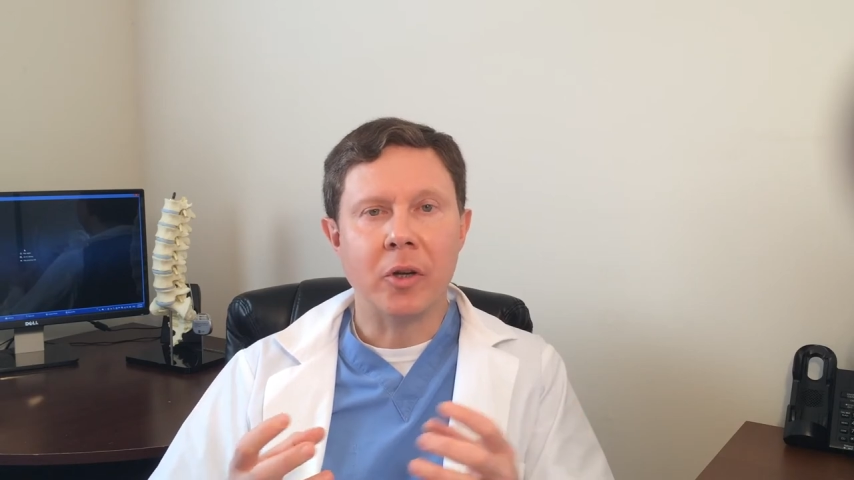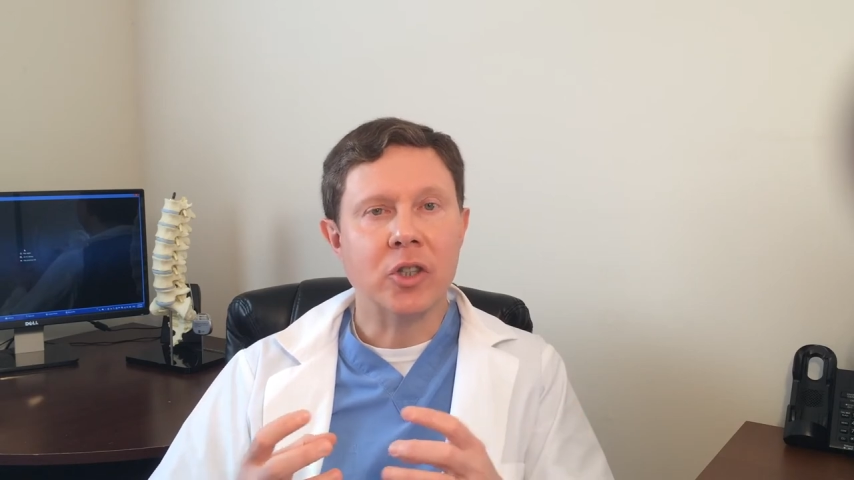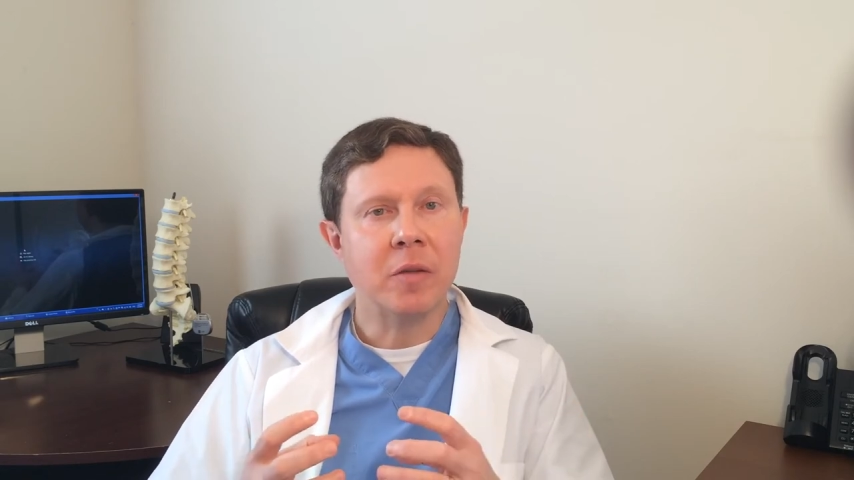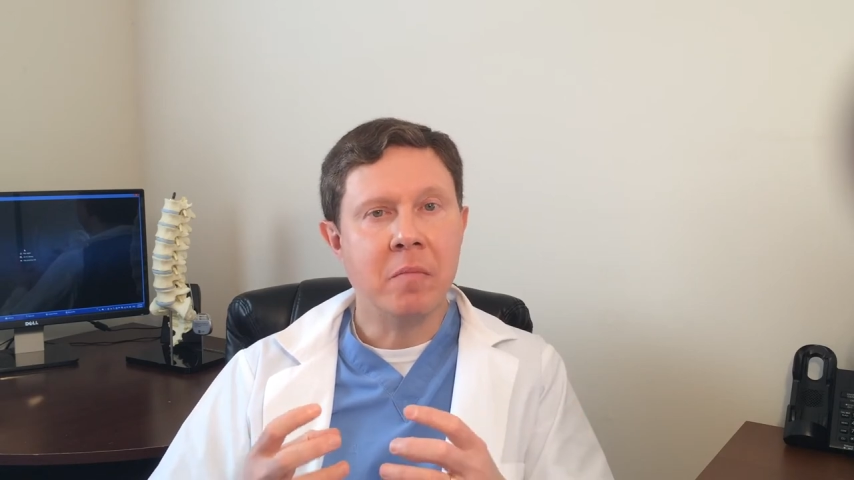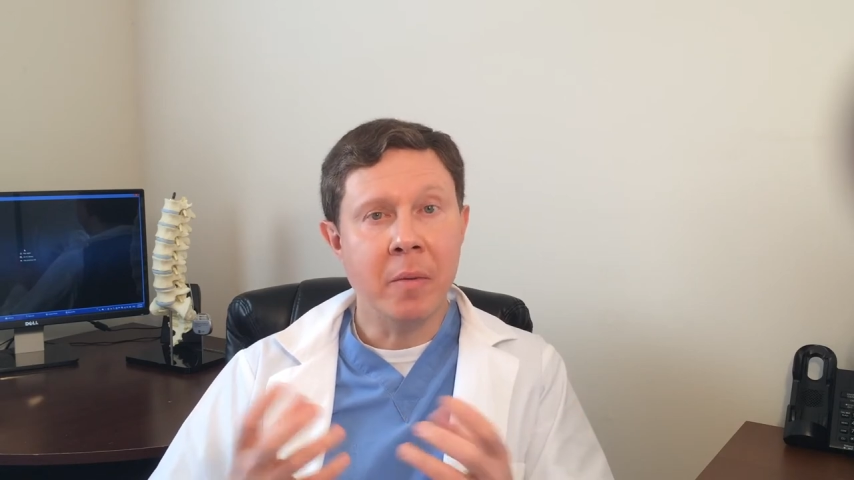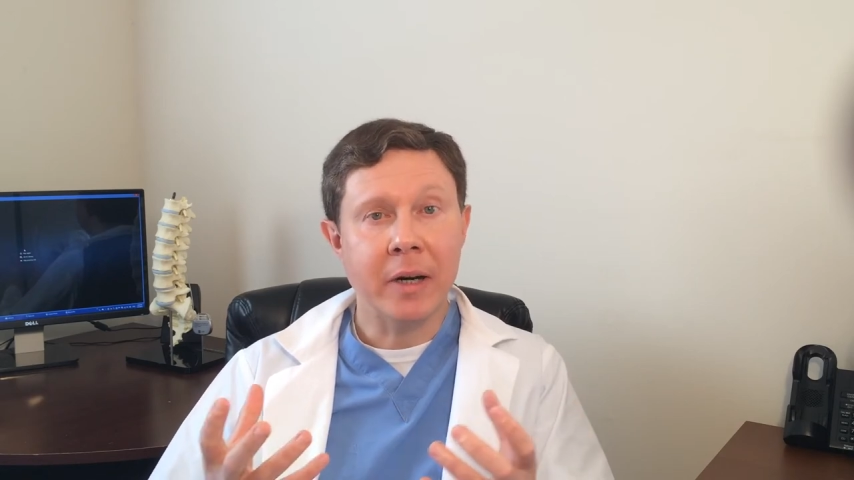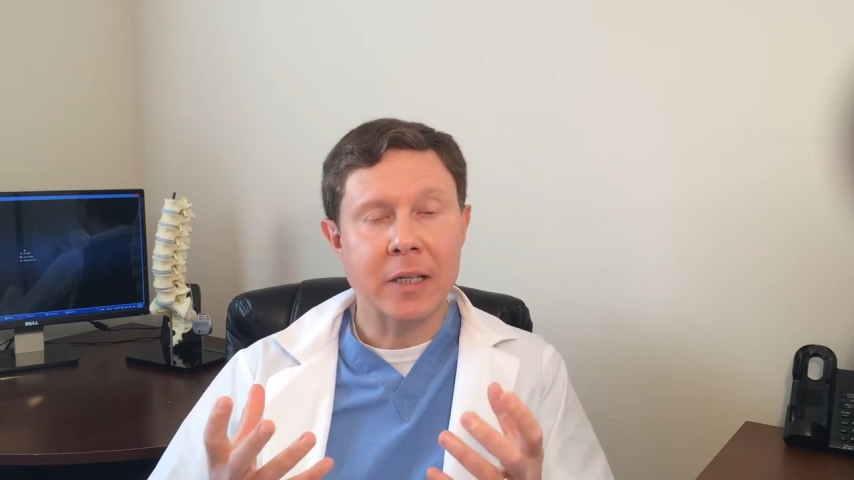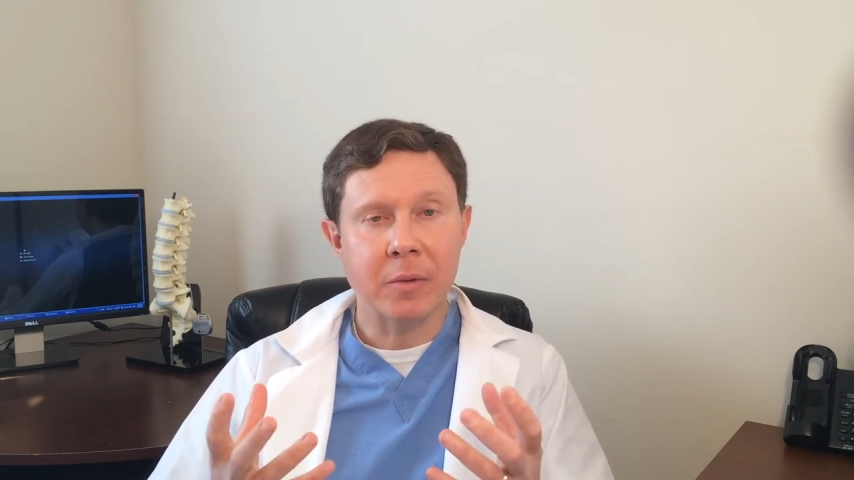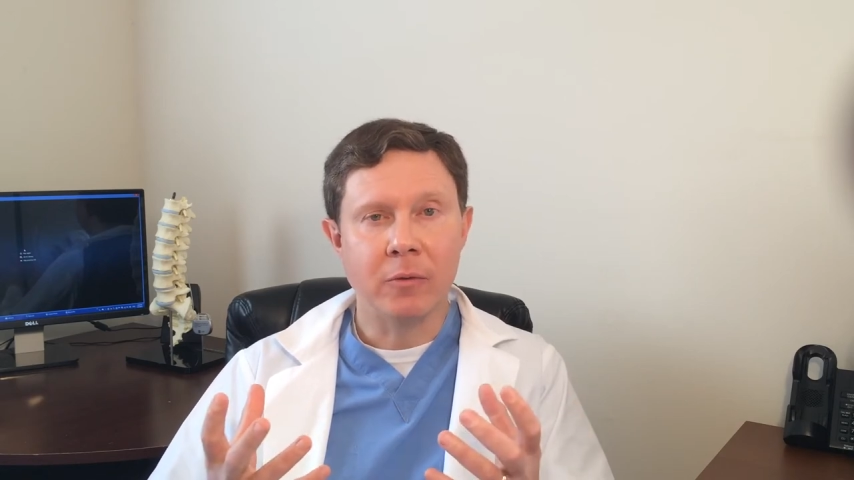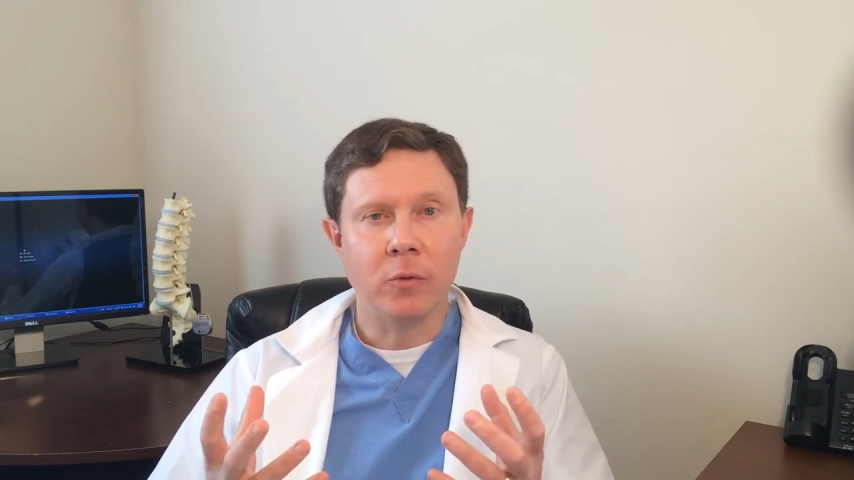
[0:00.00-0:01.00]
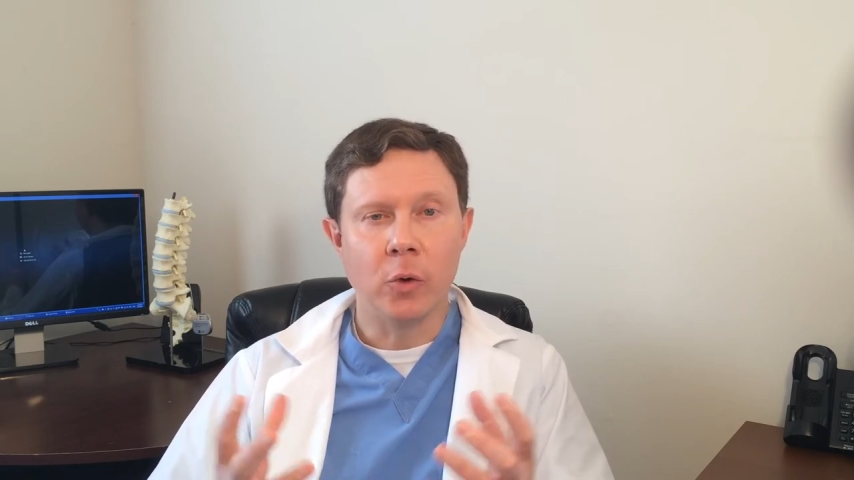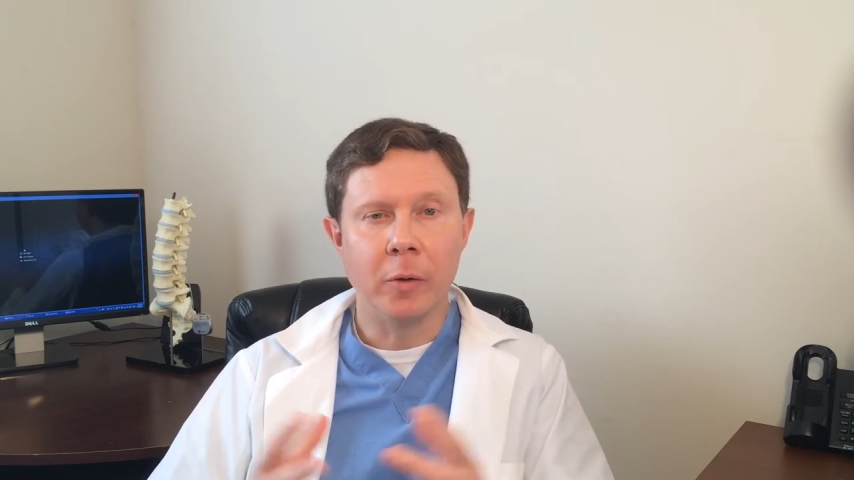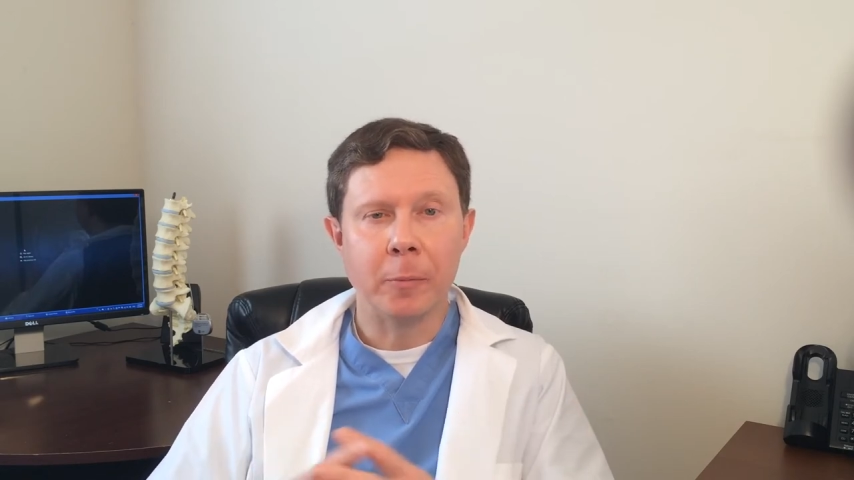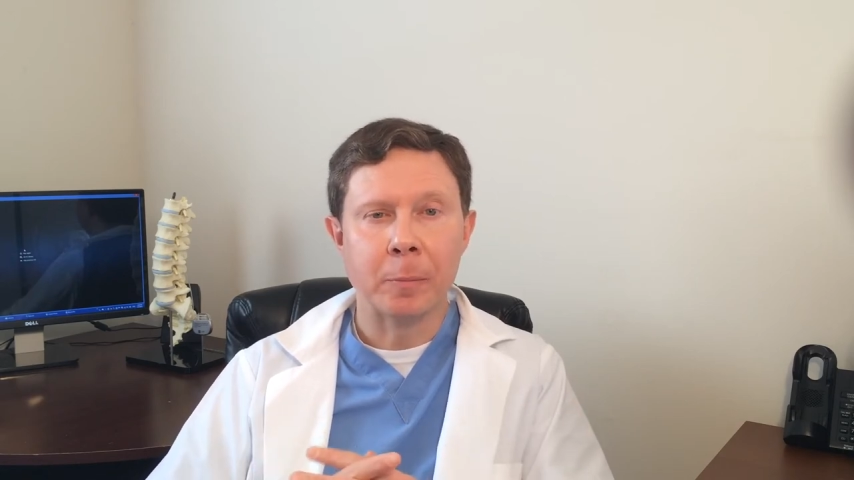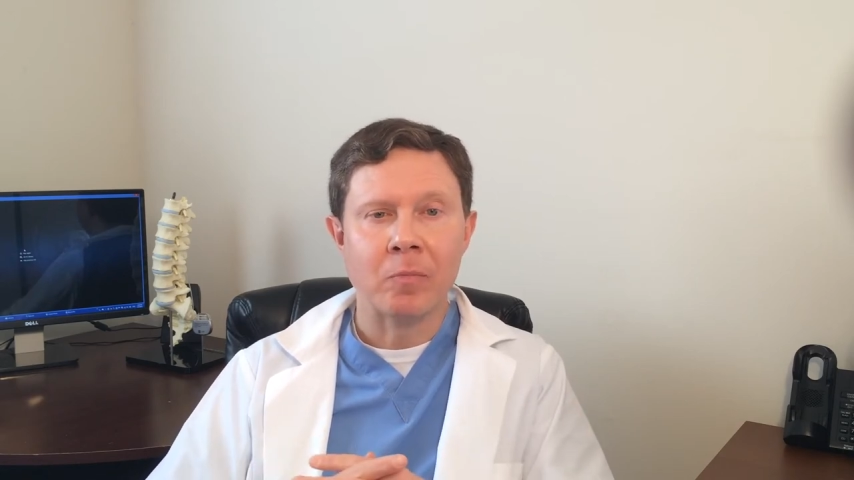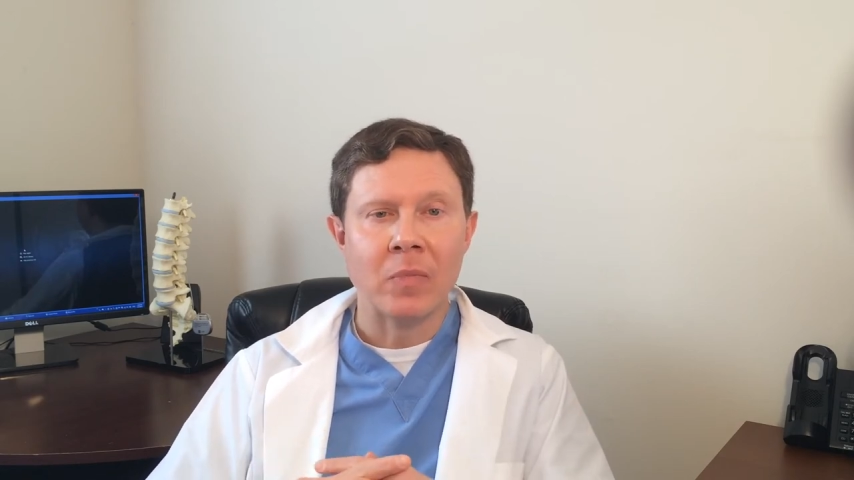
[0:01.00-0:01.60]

Because the memory has been formed.